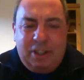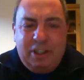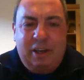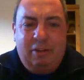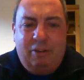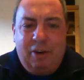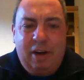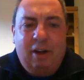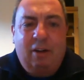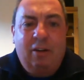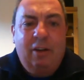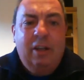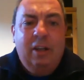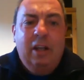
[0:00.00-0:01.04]
just get
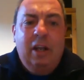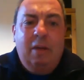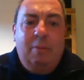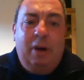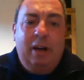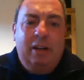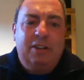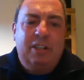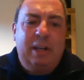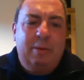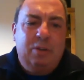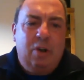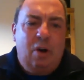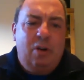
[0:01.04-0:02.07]
real. But at the
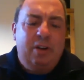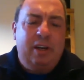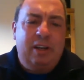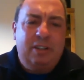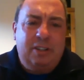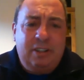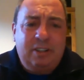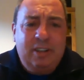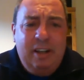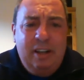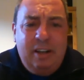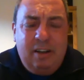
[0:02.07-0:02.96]
same token, it's just,